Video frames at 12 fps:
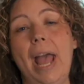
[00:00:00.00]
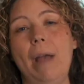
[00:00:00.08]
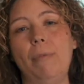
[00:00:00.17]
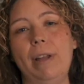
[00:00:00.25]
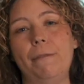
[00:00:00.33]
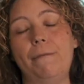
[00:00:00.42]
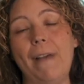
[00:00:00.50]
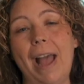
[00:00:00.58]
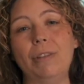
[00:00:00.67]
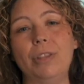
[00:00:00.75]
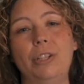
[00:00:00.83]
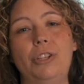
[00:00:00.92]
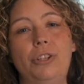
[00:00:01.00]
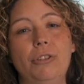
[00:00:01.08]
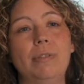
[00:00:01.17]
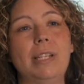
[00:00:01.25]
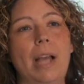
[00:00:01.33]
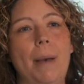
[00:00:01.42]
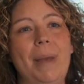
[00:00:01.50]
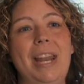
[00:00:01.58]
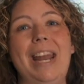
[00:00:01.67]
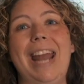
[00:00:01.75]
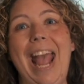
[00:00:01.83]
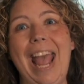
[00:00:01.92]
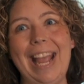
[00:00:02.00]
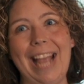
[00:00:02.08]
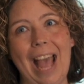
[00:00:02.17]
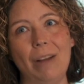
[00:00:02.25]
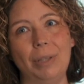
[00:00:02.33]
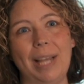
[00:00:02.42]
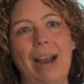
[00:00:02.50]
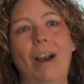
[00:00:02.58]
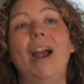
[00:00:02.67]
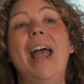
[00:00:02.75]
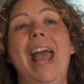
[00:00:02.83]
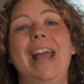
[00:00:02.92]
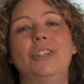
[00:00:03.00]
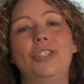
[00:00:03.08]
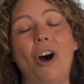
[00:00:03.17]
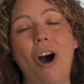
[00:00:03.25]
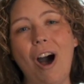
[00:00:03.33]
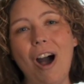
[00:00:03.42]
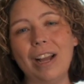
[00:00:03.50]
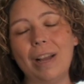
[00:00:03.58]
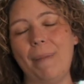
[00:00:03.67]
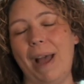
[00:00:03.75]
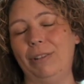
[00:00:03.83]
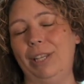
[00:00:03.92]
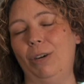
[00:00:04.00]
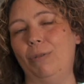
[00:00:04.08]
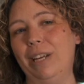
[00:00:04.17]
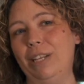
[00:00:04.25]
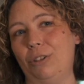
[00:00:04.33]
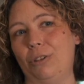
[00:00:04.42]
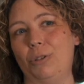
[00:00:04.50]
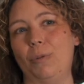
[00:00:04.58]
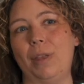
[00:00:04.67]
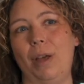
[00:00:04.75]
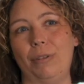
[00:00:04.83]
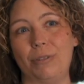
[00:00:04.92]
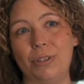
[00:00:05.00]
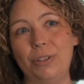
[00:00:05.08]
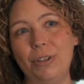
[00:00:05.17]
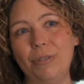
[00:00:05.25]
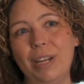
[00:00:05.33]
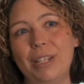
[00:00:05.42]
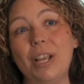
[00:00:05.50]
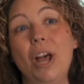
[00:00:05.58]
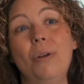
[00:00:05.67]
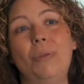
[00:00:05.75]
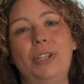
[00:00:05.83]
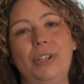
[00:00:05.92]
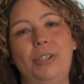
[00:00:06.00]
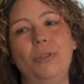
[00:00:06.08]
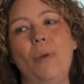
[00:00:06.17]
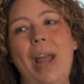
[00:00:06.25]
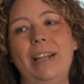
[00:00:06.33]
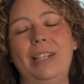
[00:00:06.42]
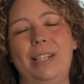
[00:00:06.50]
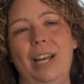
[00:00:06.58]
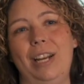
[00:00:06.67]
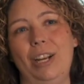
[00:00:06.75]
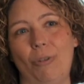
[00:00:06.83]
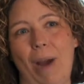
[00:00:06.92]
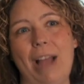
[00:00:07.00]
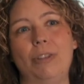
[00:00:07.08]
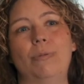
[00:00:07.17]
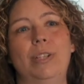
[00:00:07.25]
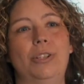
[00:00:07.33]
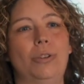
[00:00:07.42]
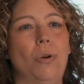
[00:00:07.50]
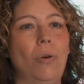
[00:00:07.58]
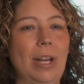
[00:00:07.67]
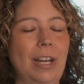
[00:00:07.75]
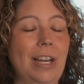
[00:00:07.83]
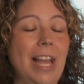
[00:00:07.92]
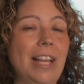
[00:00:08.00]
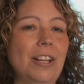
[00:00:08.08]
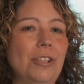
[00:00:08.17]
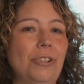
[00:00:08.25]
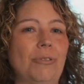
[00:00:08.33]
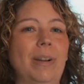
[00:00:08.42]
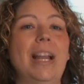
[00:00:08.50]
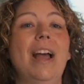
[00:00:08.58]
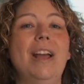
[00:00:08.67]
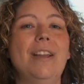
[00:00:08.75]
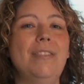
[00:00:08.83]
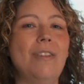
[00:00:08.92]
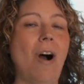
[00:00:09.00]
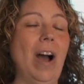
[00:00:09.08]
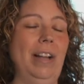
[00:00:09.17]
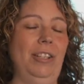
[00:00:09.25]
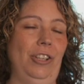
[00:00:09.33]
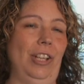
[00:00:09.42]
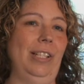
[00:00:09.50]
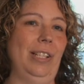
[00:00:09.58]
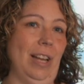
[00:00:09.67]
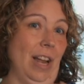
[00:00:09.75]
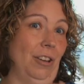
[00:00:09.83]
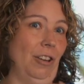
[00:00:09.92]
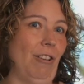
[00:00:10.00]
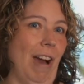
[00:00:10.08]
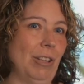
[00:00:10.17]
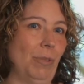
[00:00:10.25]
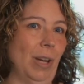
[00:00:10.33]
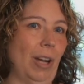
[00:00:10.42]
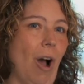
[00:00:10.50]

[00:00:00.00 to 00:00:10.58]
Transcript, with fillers: And we have found that students come in and hang out there and talk about their research with other students, which is the way it's done in graduate school and in industry, not just in undergraduate